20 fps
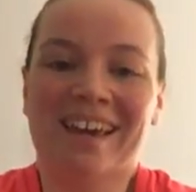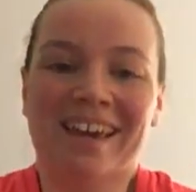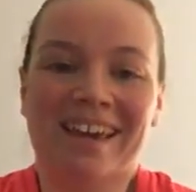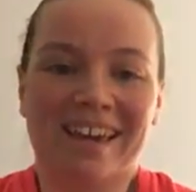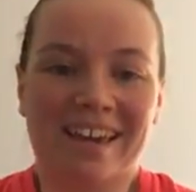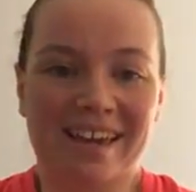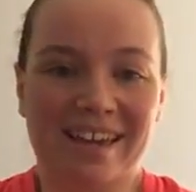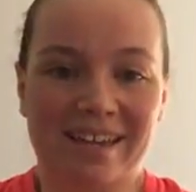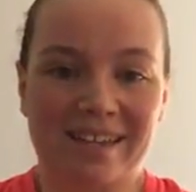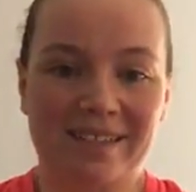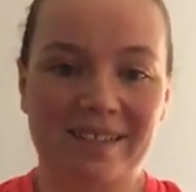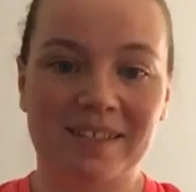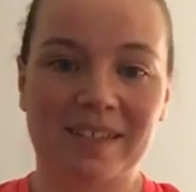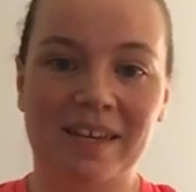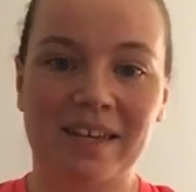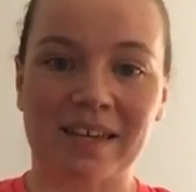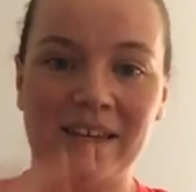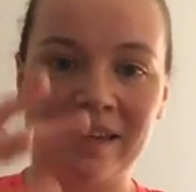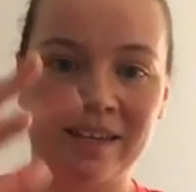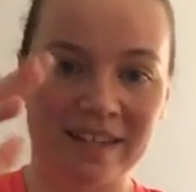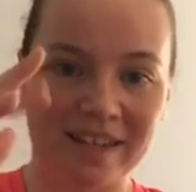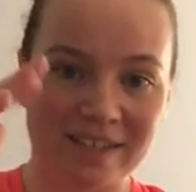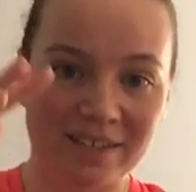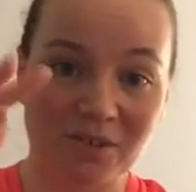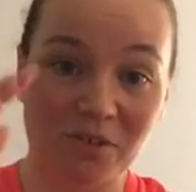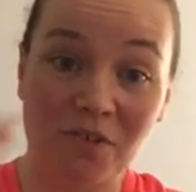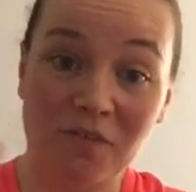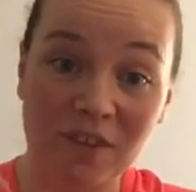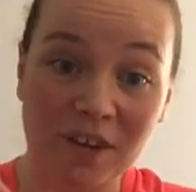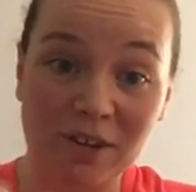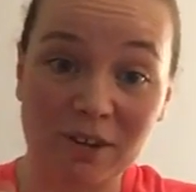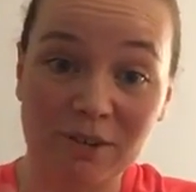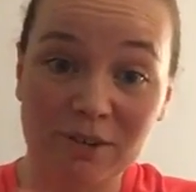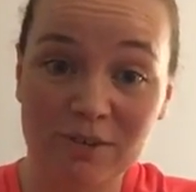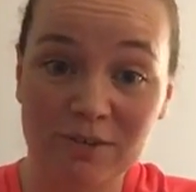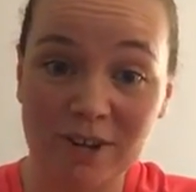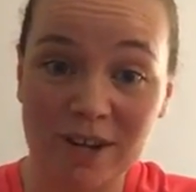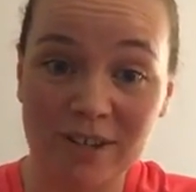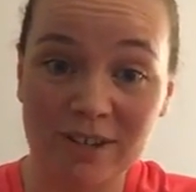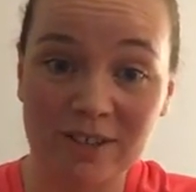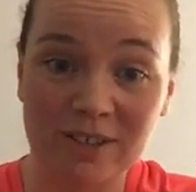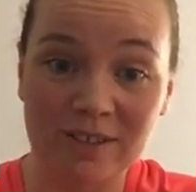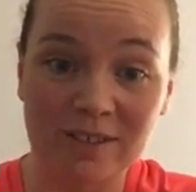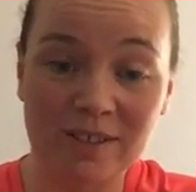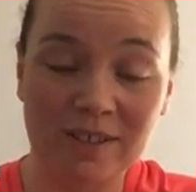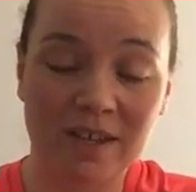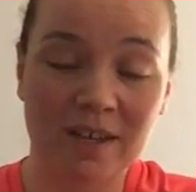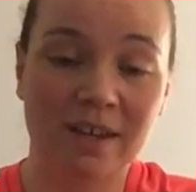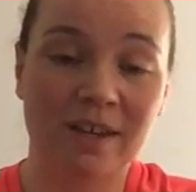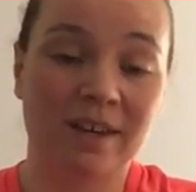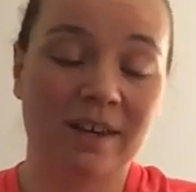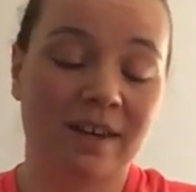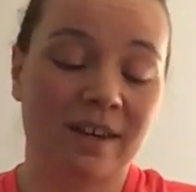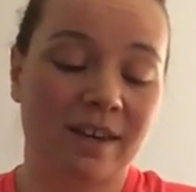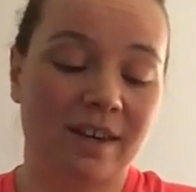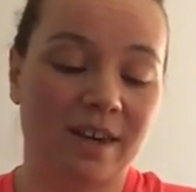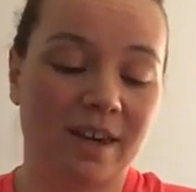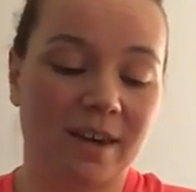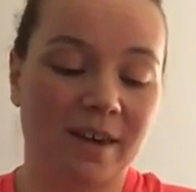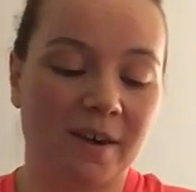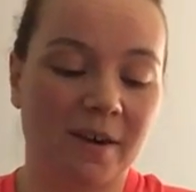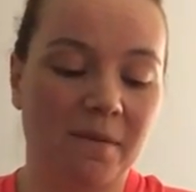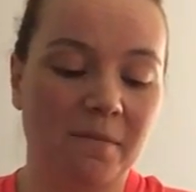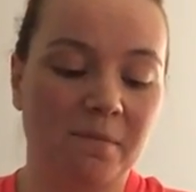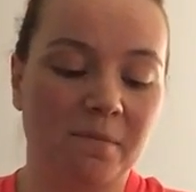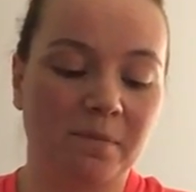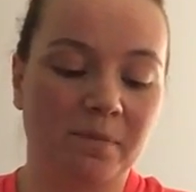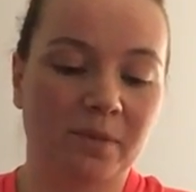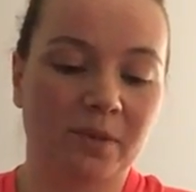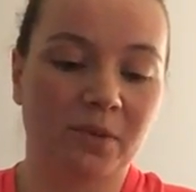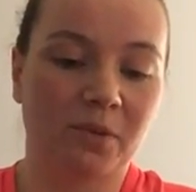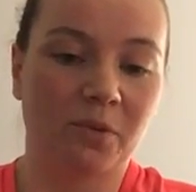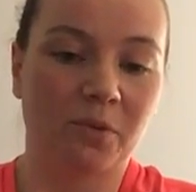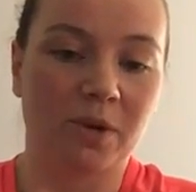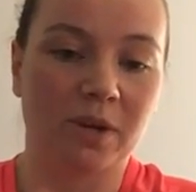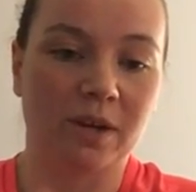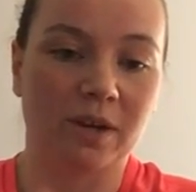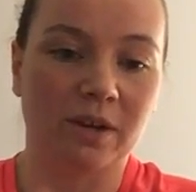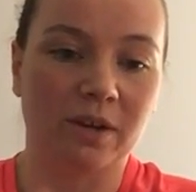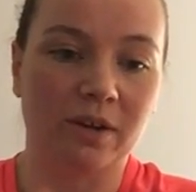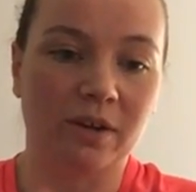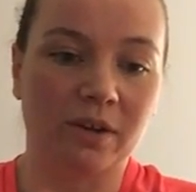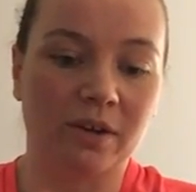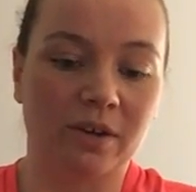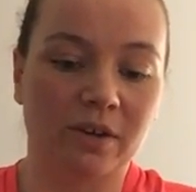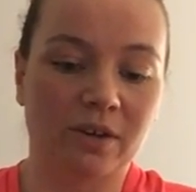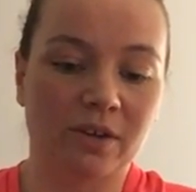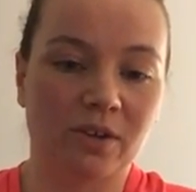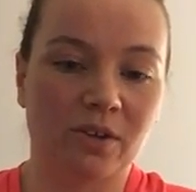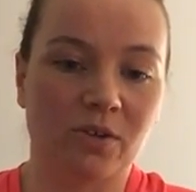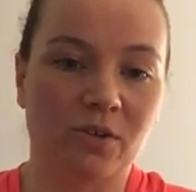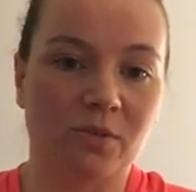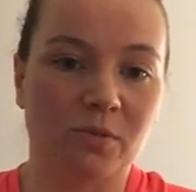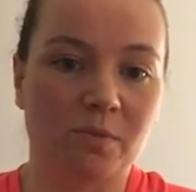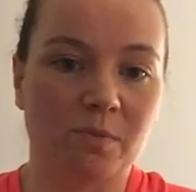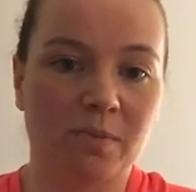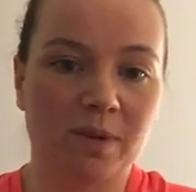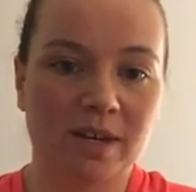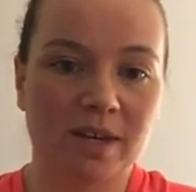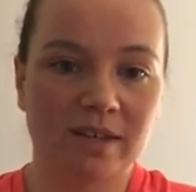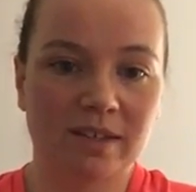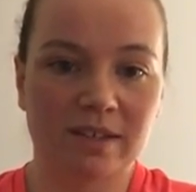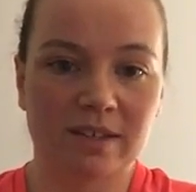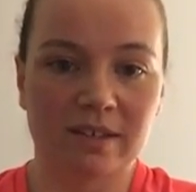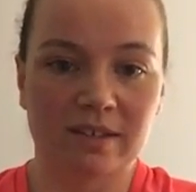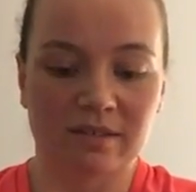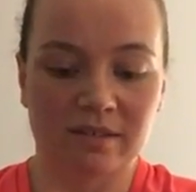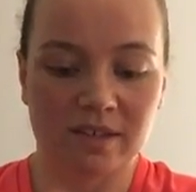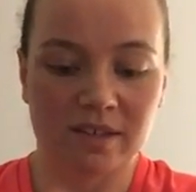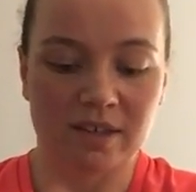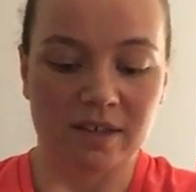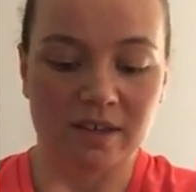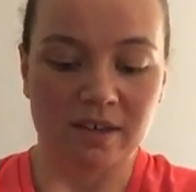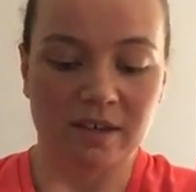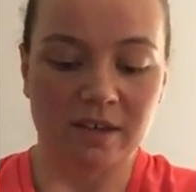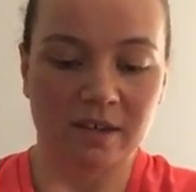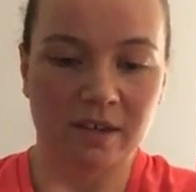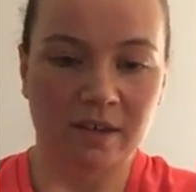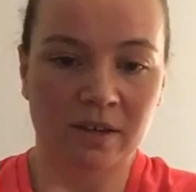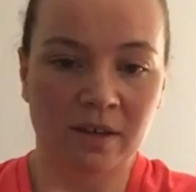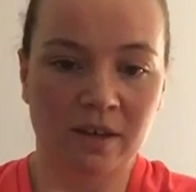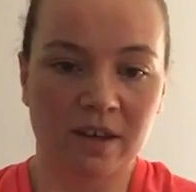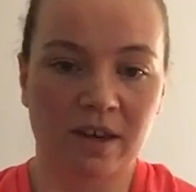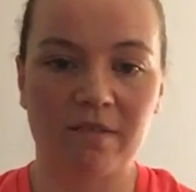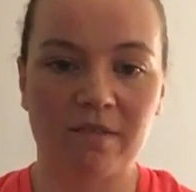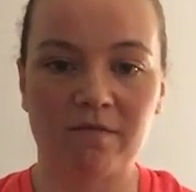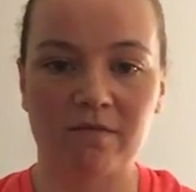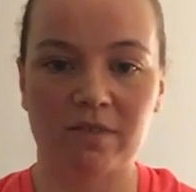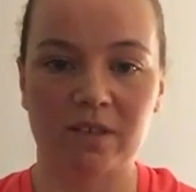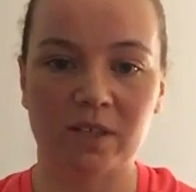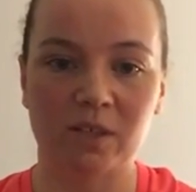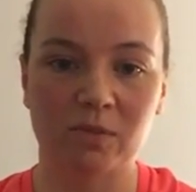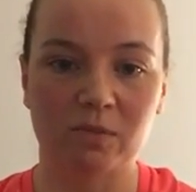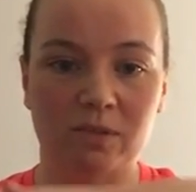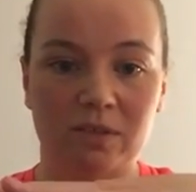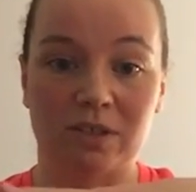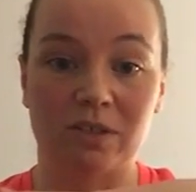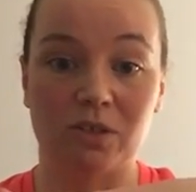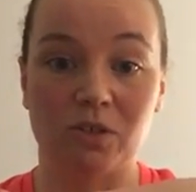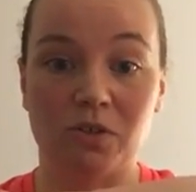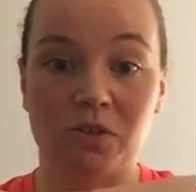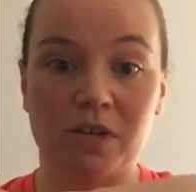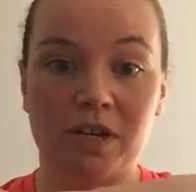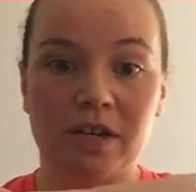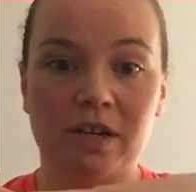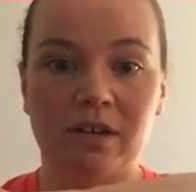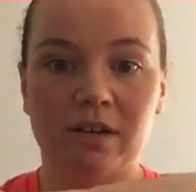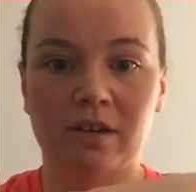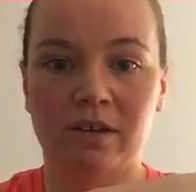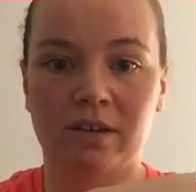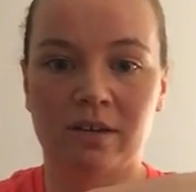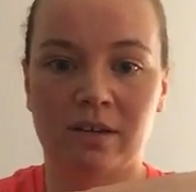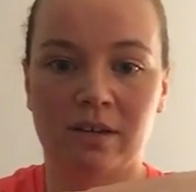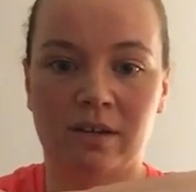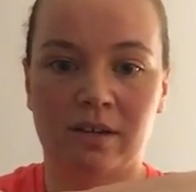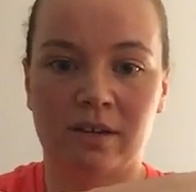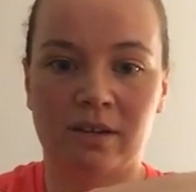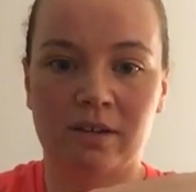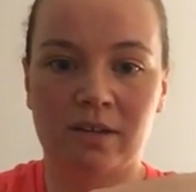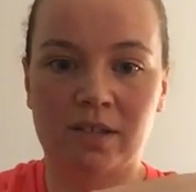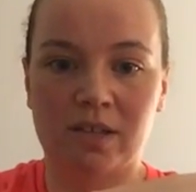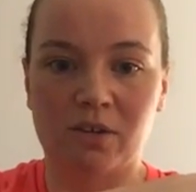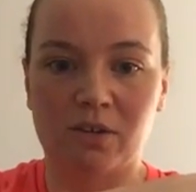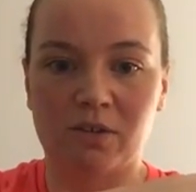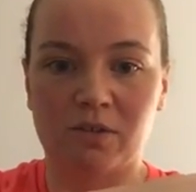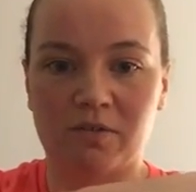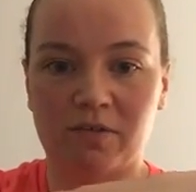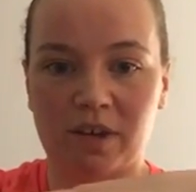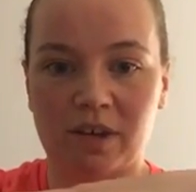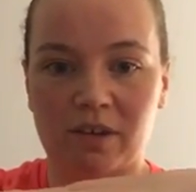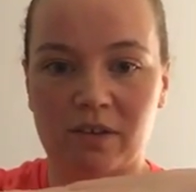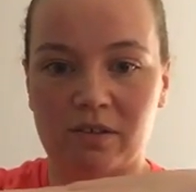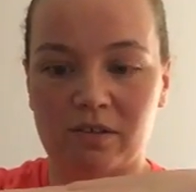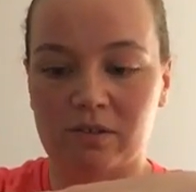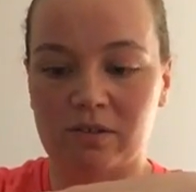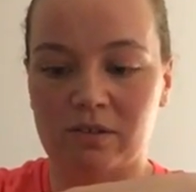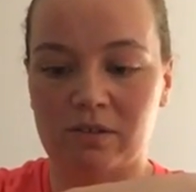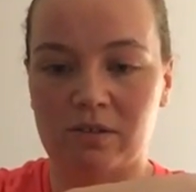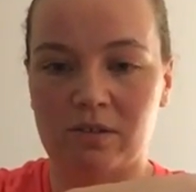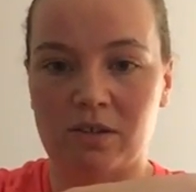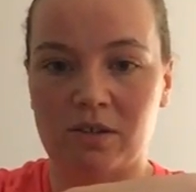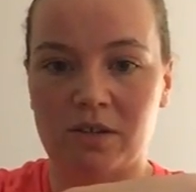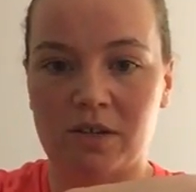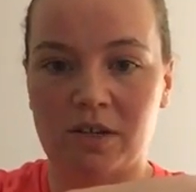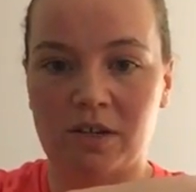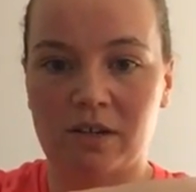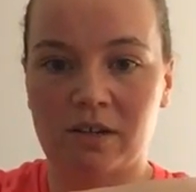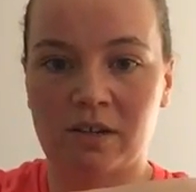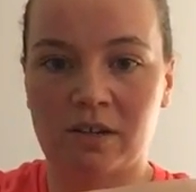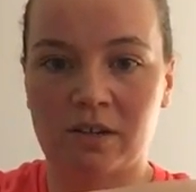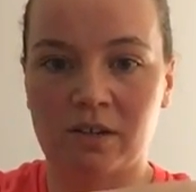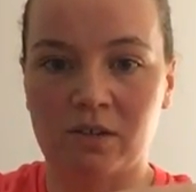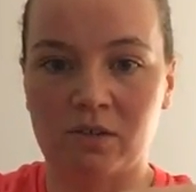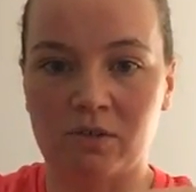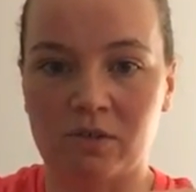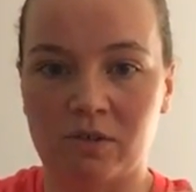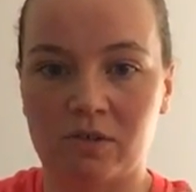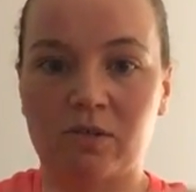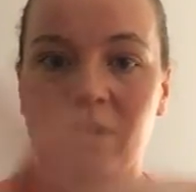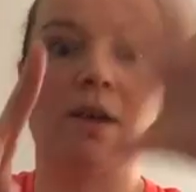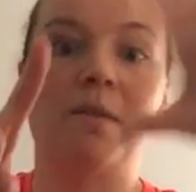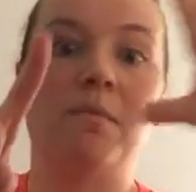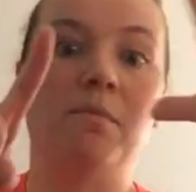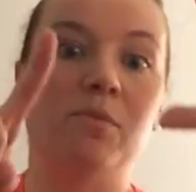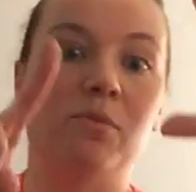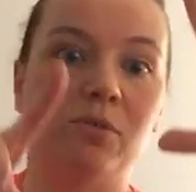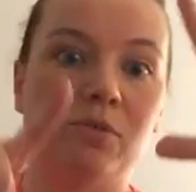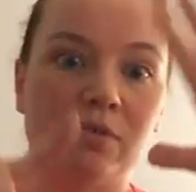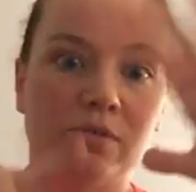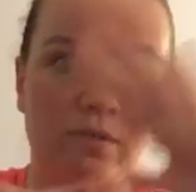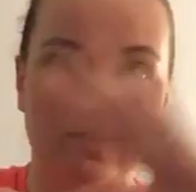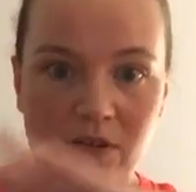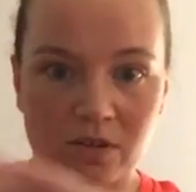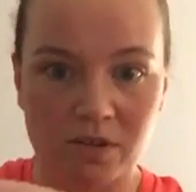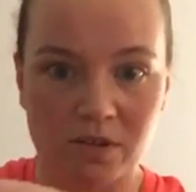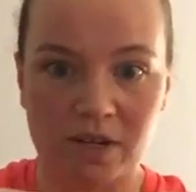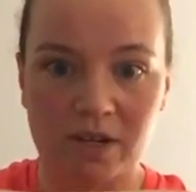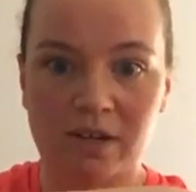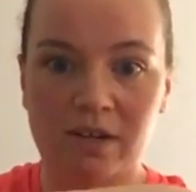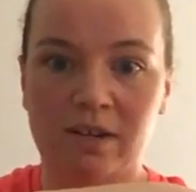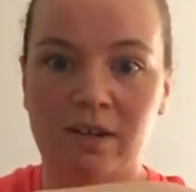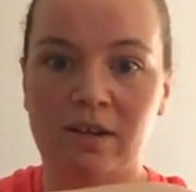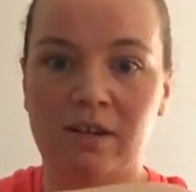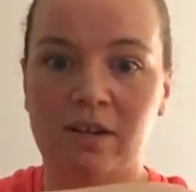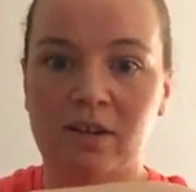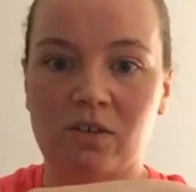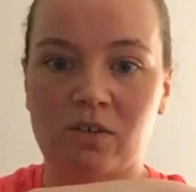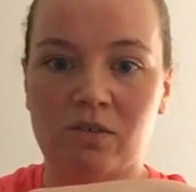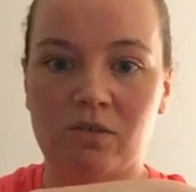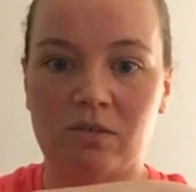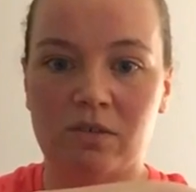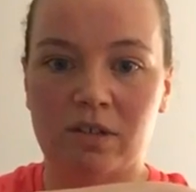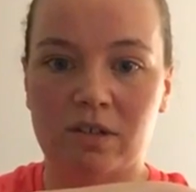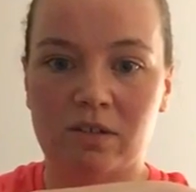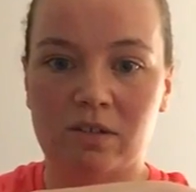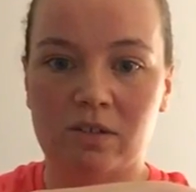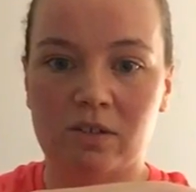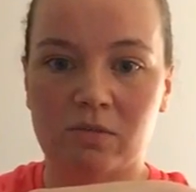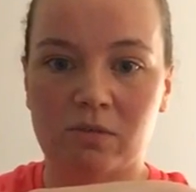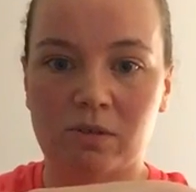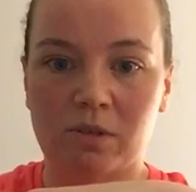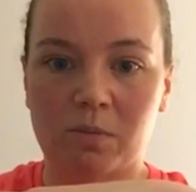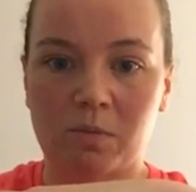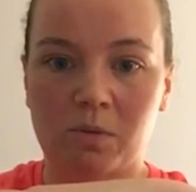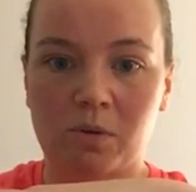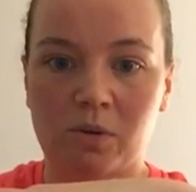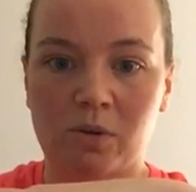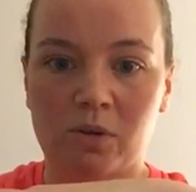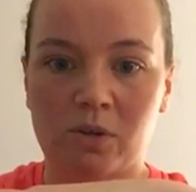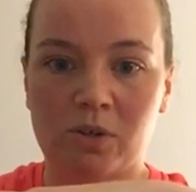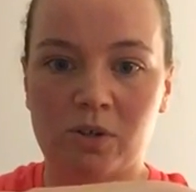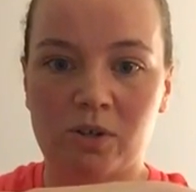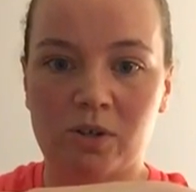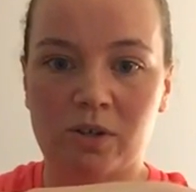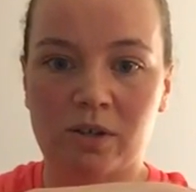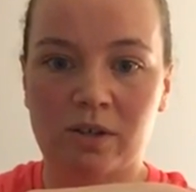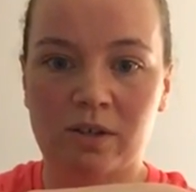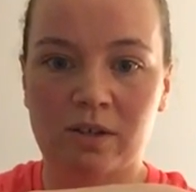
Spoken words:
is nice little finger stretches, where you basically, if this was a unit, take your finger under the unit. You're not trying to move the unit. You literally just want to push